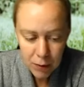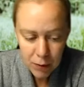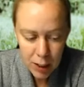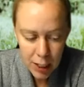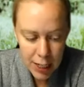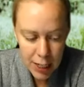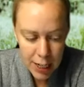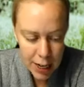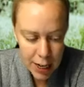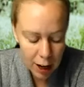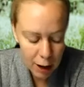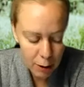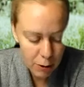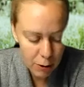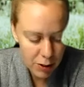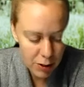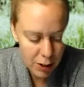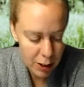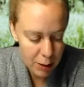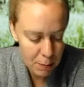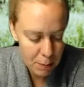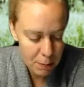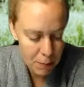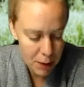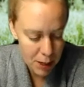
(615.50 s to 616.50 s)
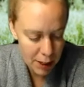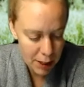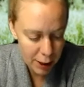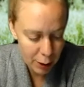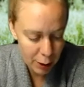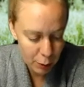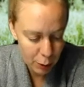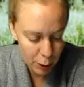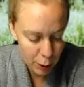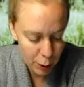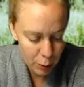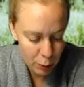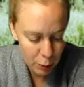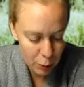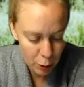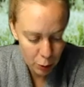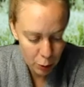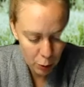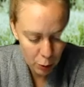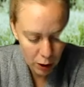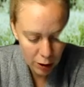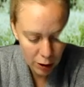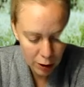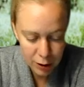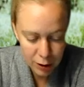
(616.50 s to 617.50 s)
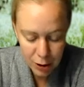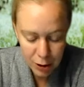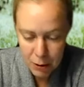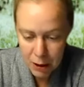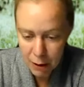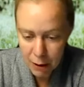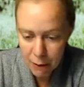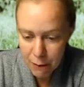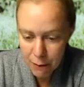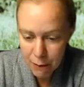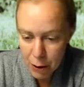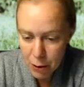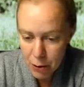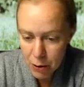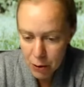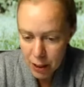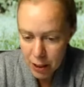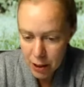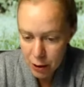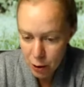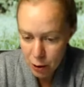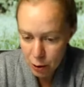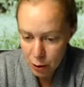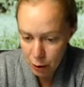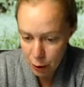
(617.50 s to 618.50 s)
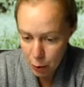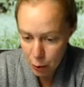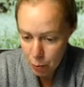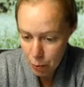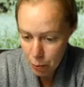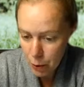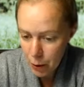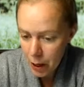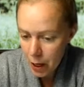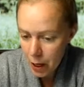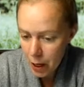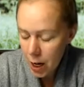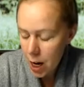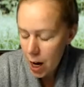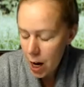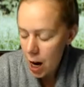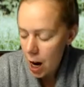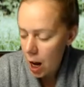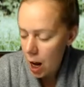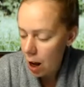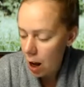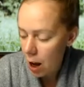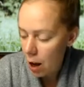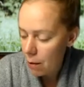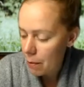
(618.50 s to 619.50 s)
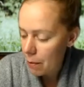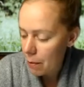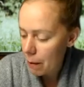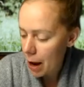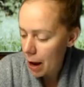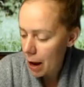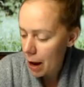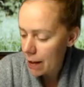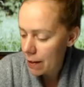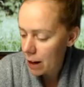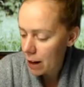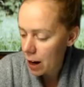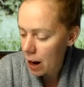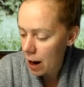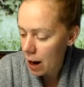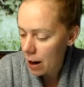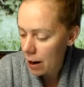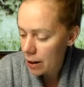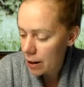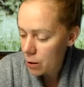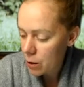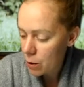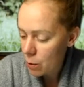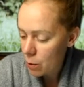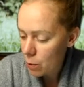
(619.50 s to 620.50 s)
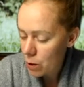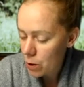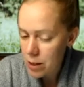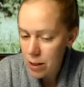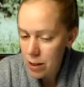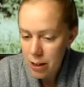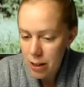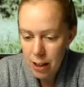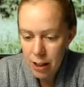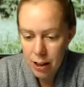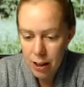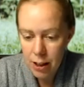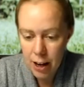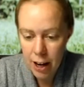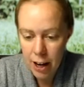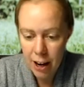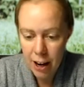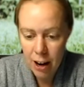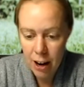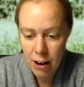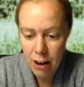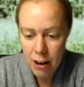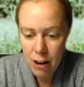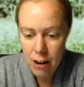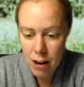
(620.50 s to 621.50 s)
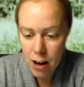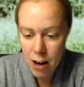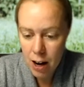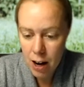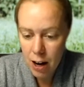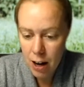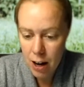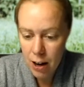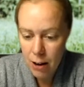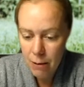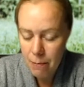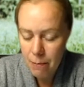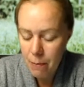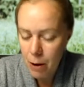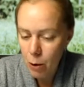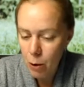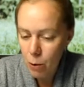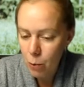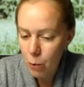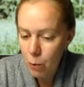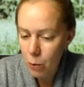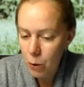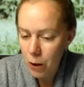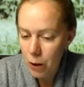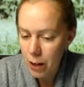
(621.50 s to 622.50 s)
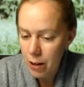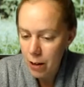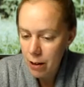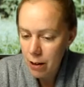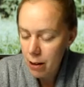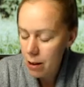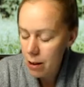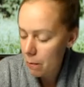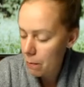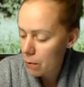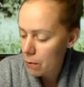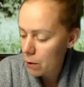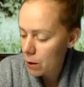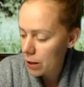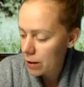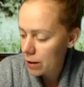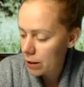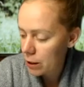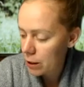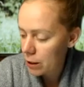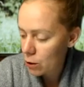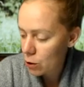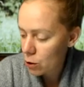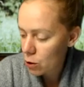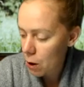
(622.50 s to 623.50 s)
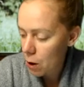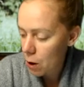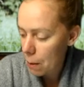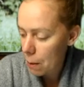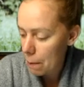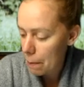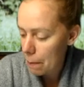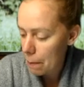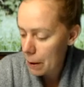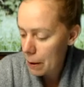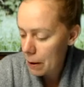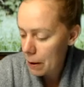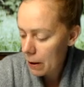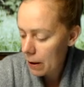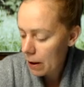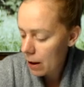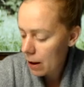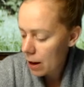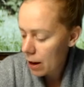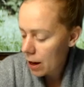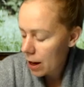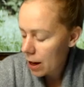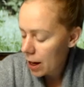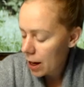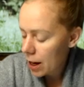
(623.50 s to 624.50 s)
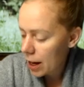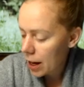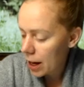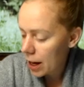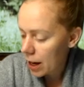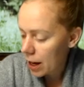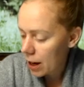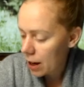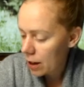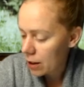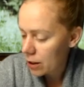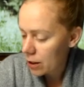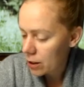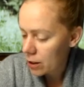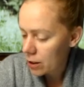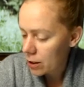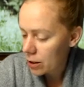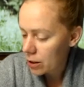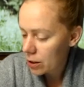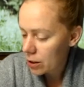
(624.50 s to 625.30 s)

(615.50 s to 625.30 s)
and I was in a meeting room with what looked to be a focus group. And I was there with President Trump. And